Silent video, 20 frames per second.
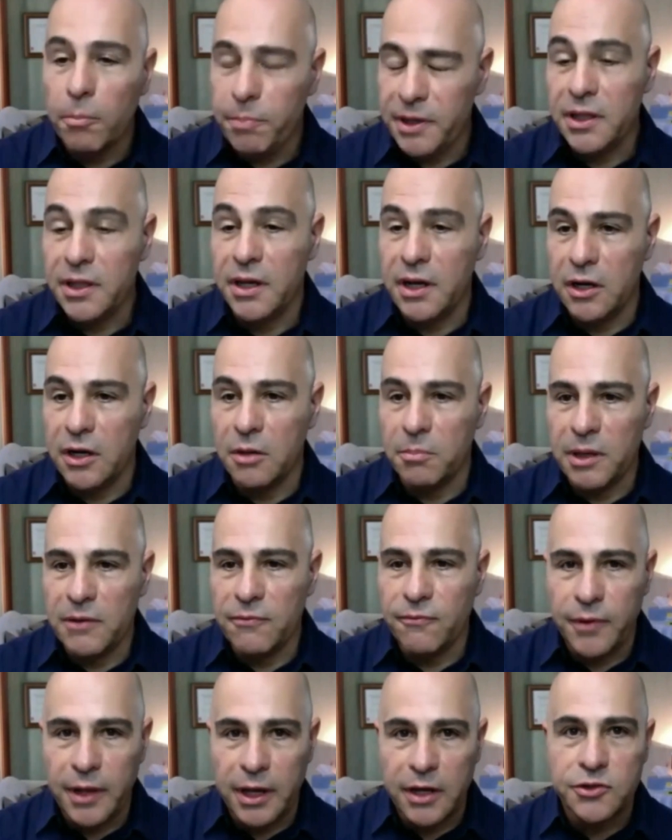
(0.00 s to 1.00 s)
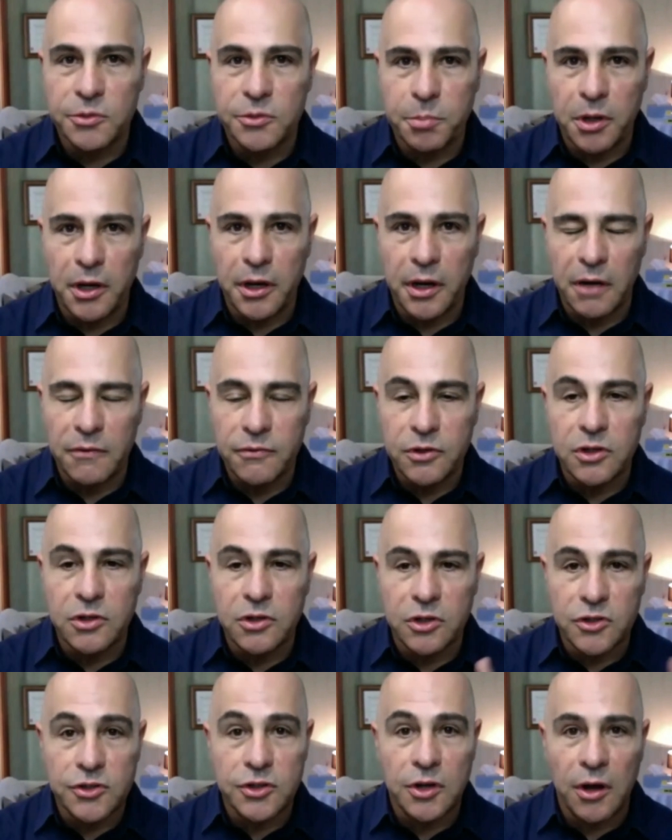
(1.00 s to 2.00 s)
ability to be flexible enough to
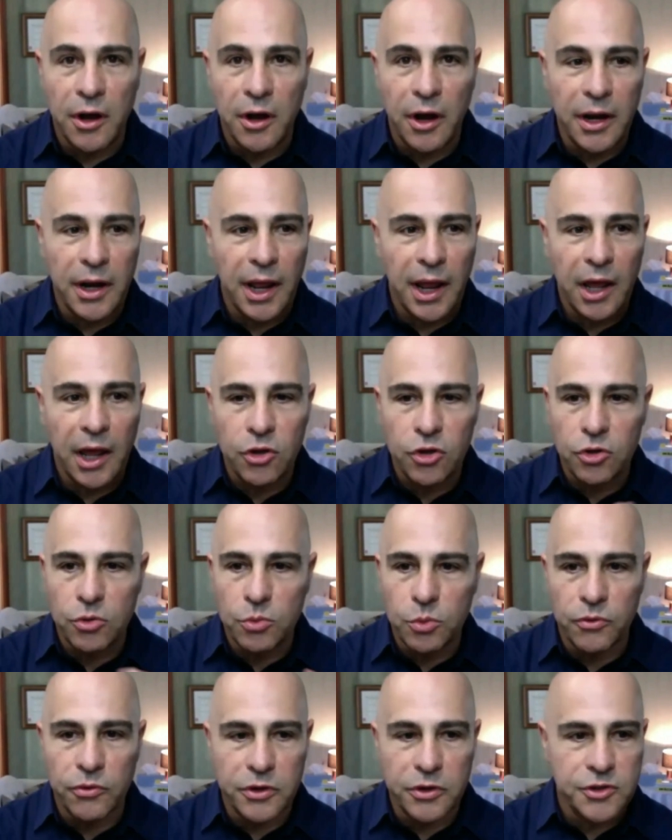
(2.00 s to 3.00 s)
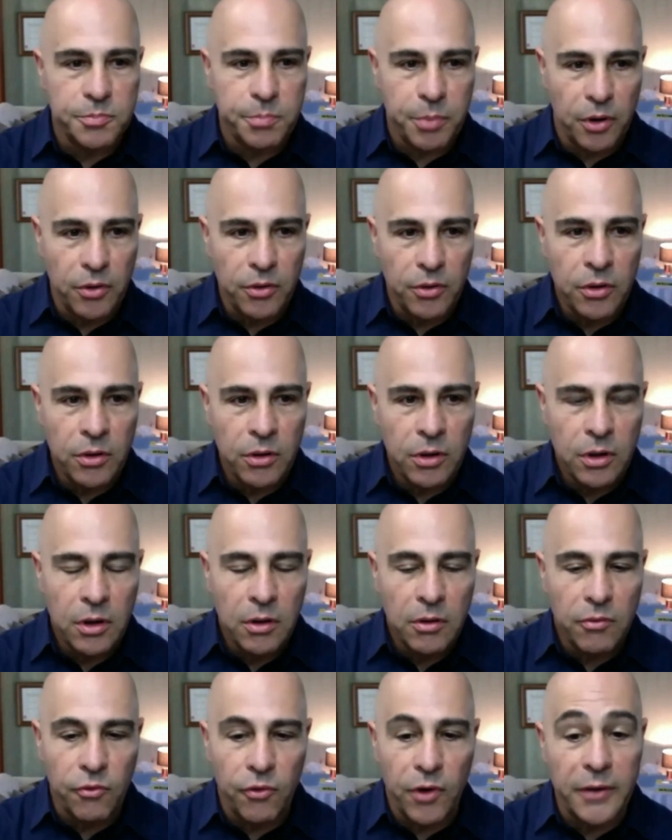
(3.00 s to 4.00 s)
decide how you will respond
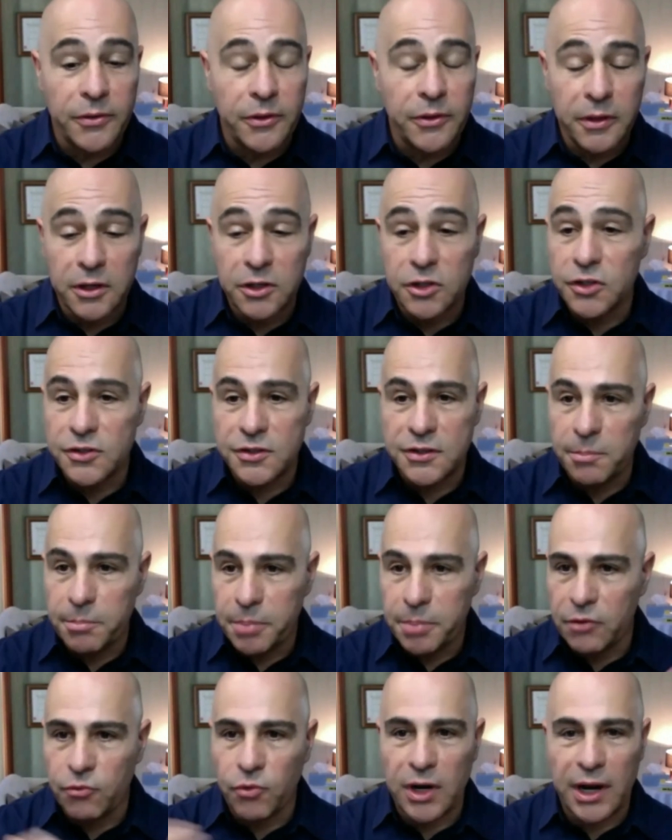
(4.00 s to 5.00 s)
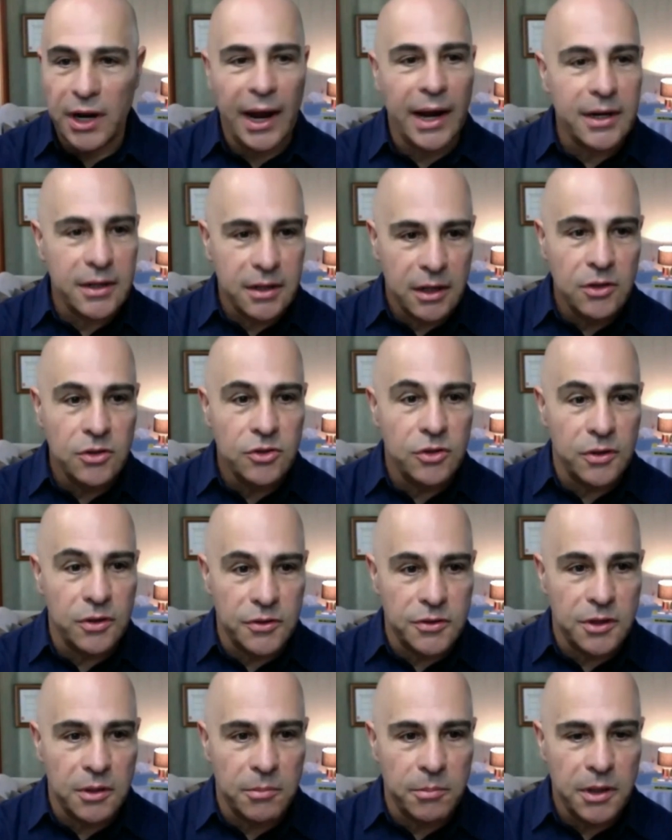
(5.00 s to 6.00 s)
rather than just simply reacting to the
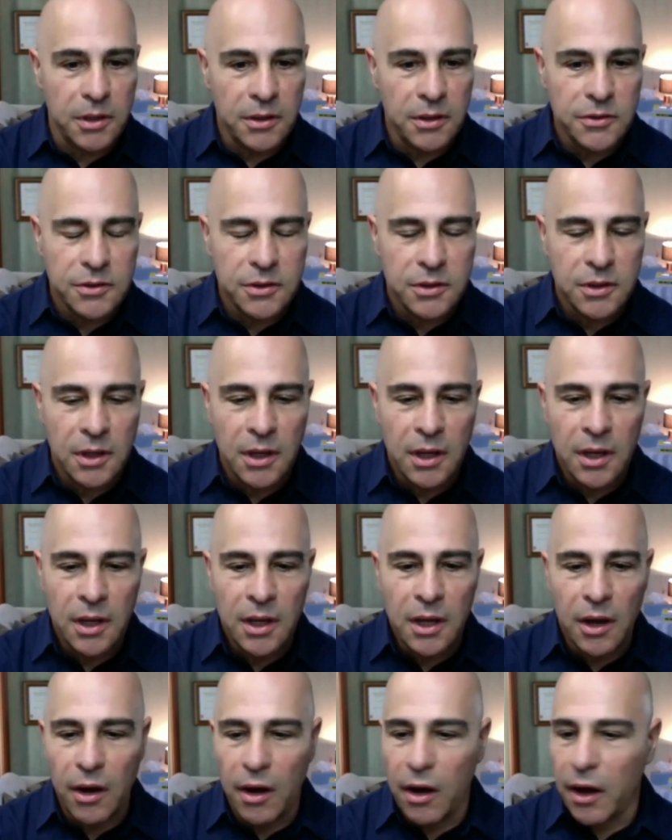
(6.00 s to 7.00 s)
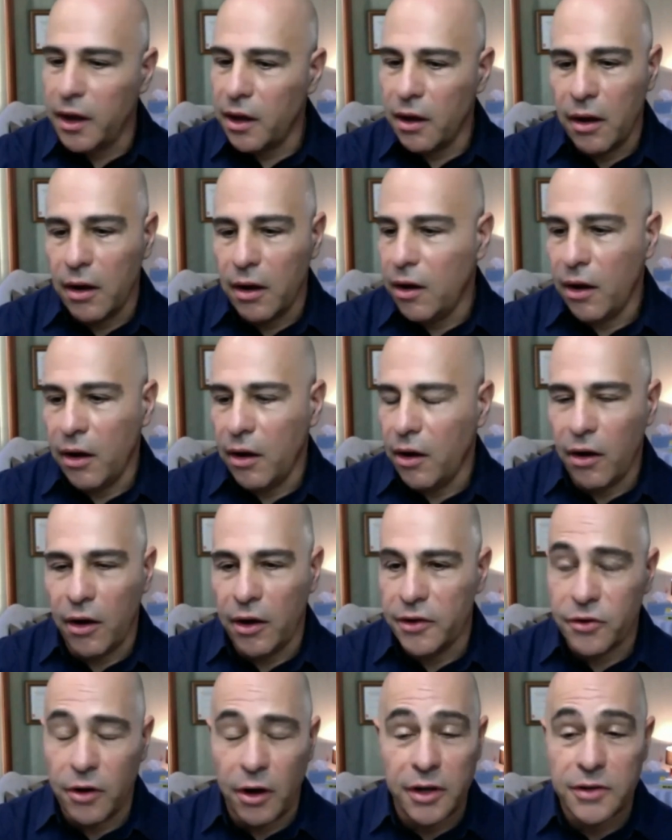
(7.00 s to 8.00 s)
stimulus. I
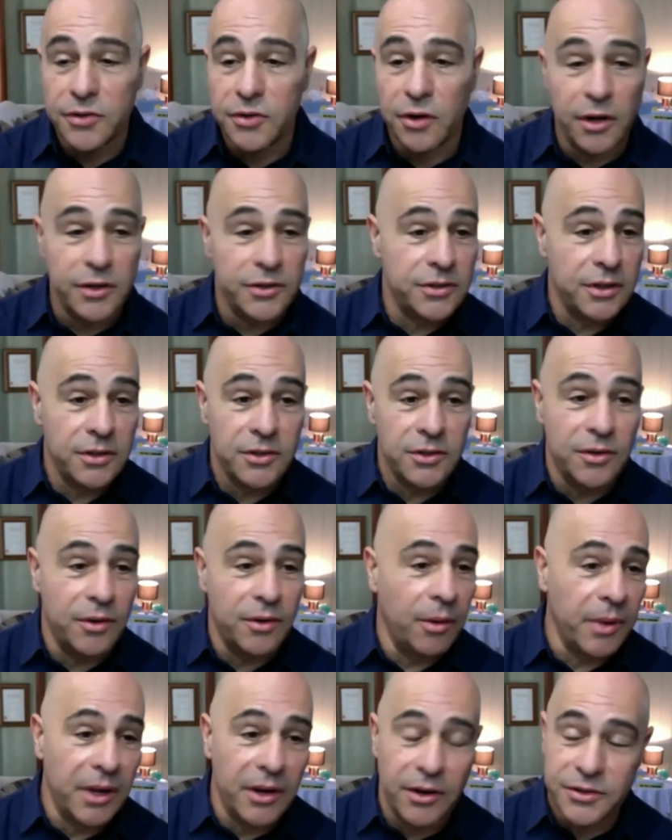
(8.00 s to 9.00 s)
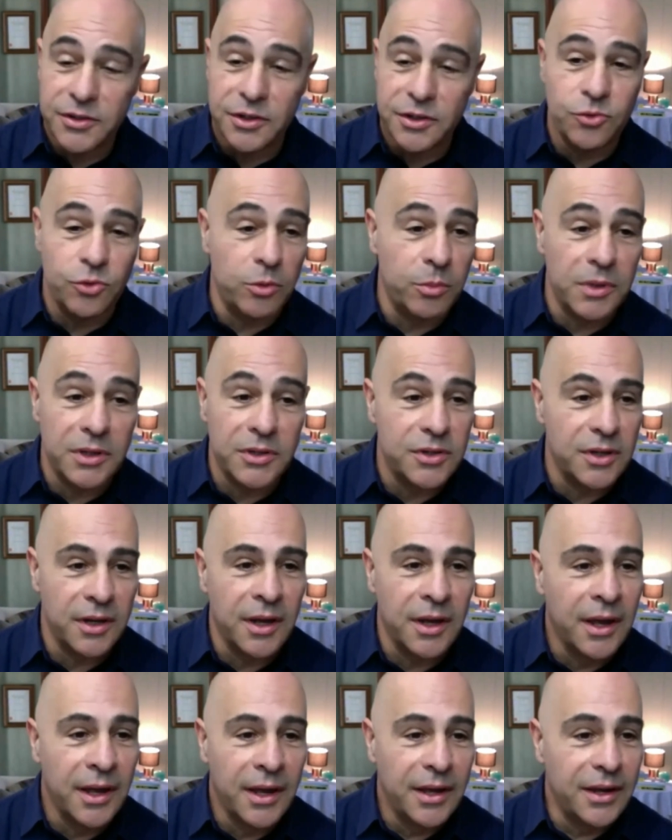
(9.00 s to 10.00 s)
said to him, is it
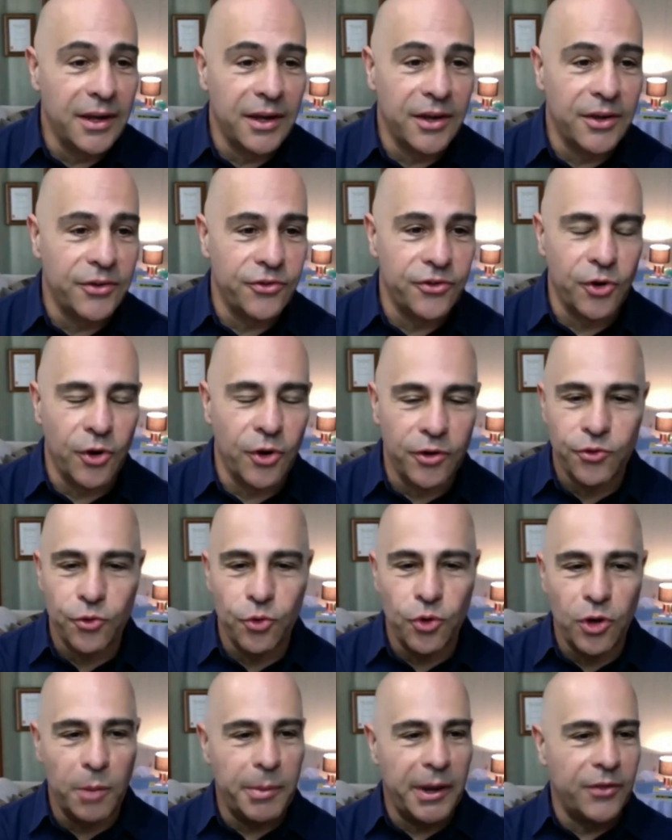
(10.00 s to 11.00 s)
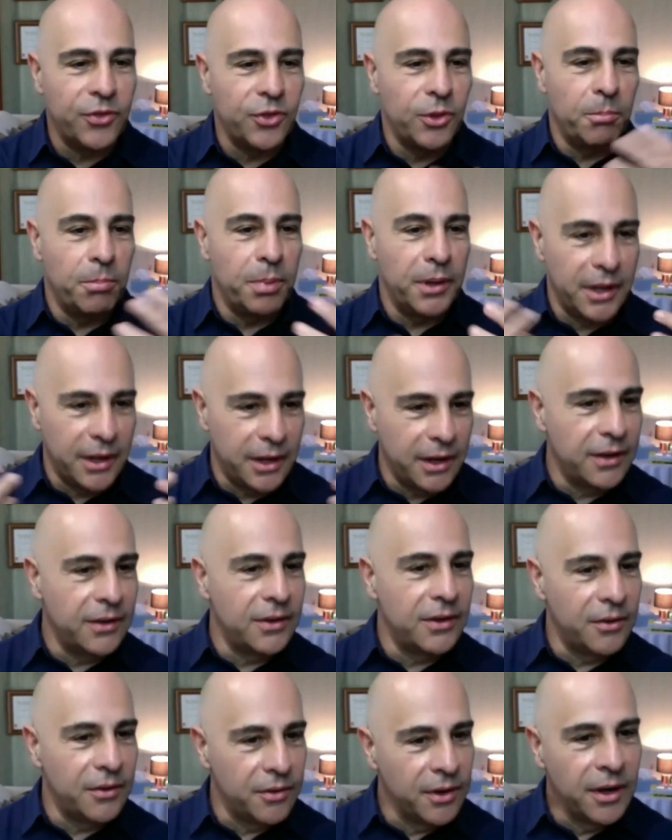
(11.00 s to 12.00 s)
because it's all about the bling
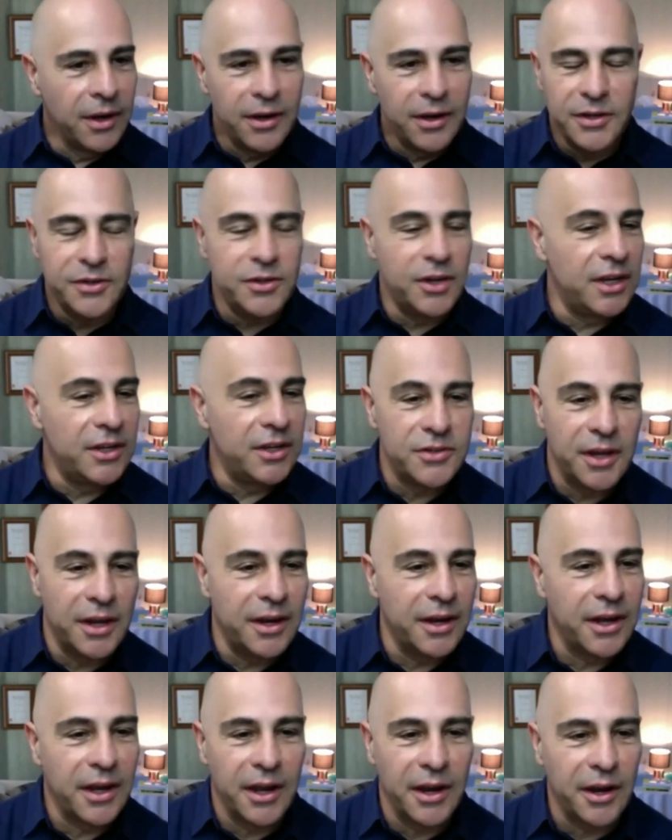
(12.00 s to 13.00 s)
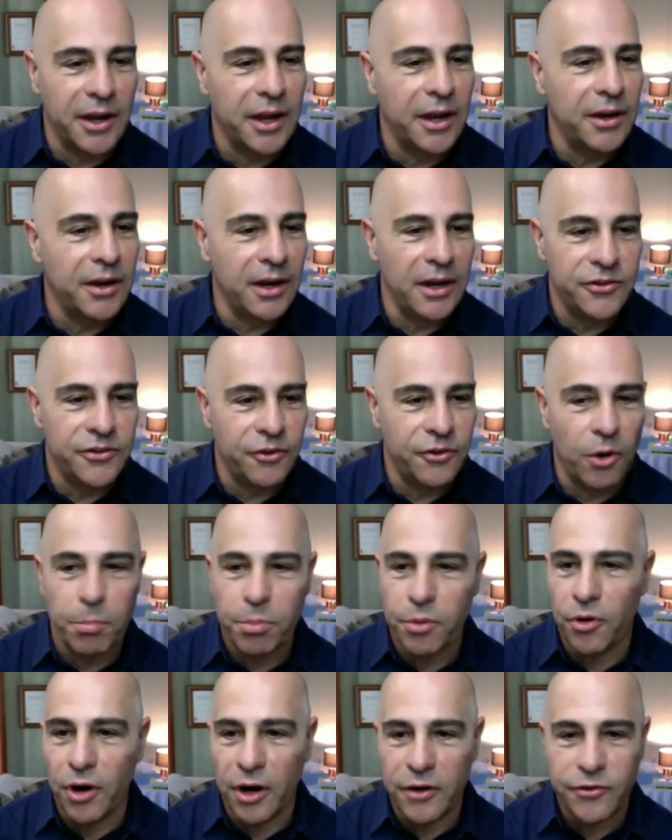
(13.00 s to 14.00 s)
and the is there a
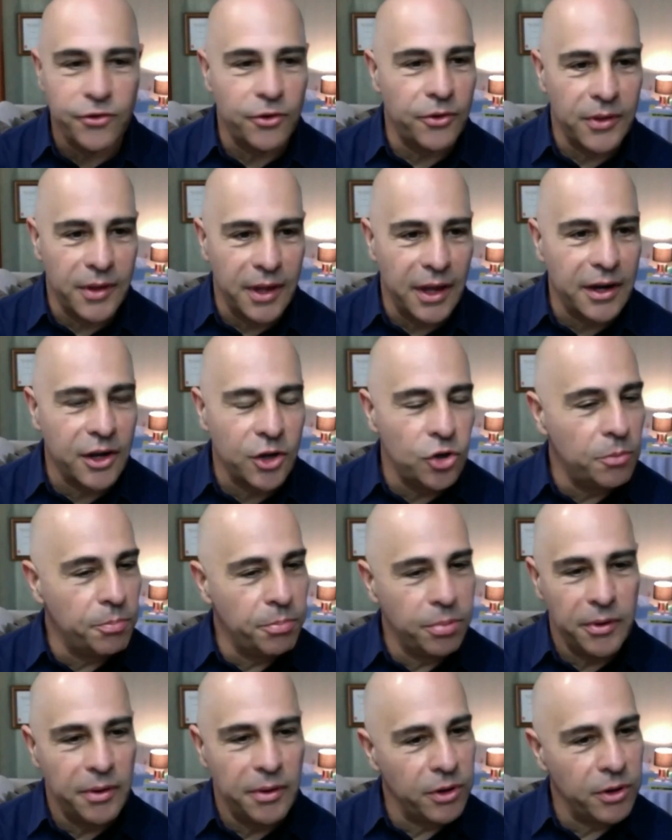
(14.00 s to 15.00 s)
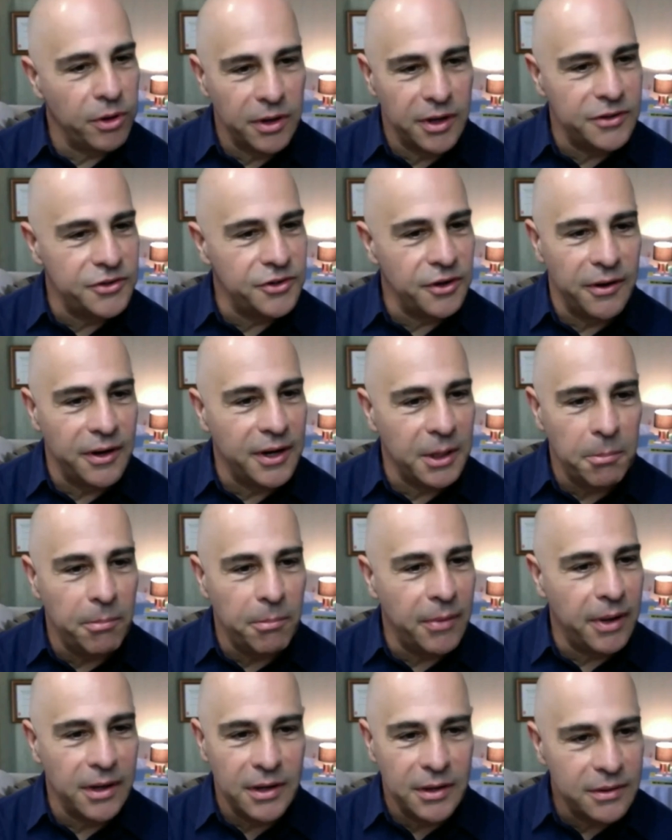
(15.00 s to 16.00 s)
price on that? Can you is there any
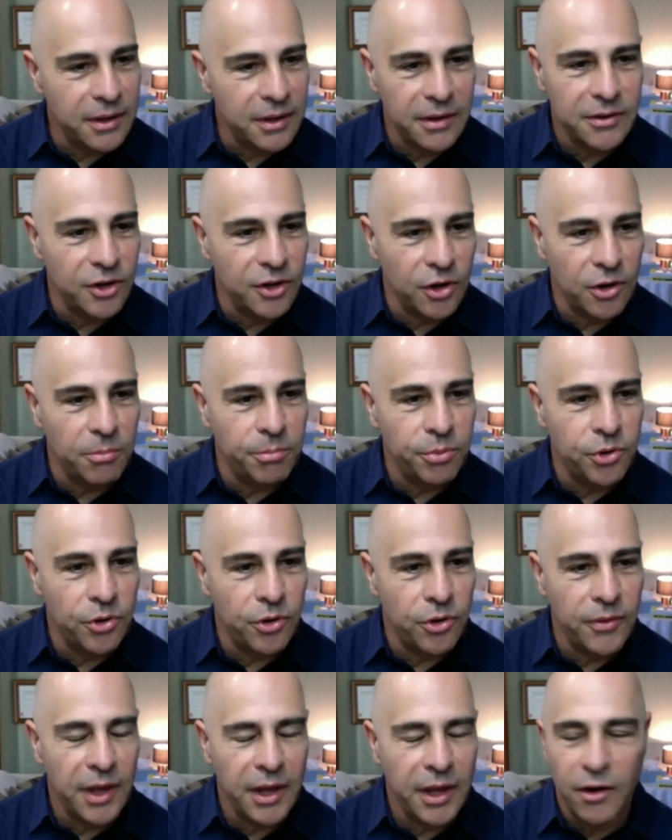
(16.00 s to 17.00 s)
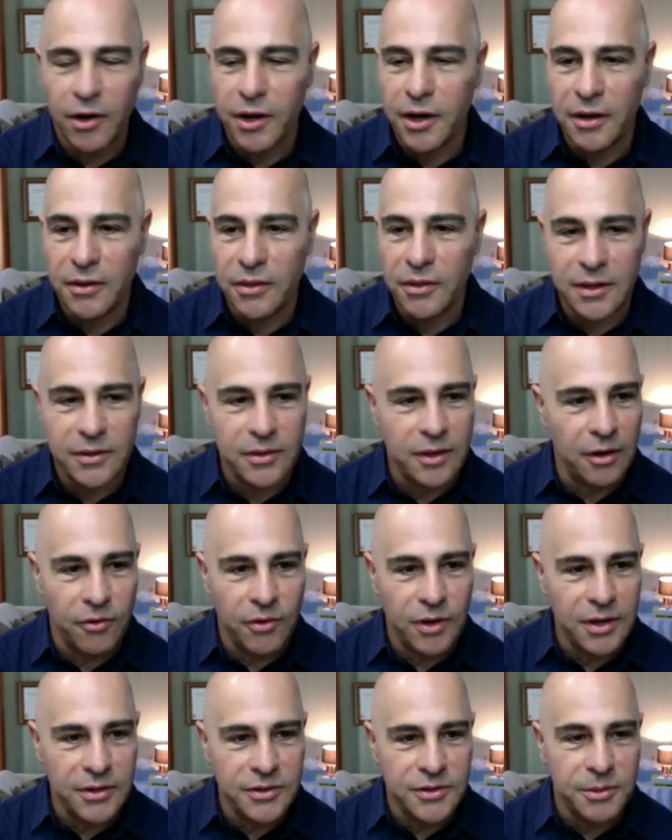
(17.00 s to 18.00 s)
money that you can put on that? I don't think there
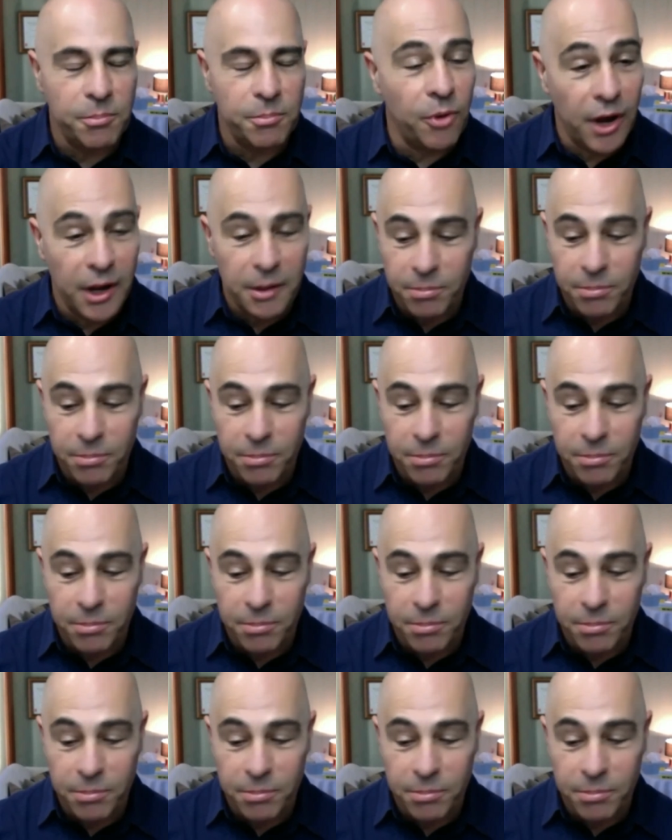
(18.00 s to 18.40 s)
is, in my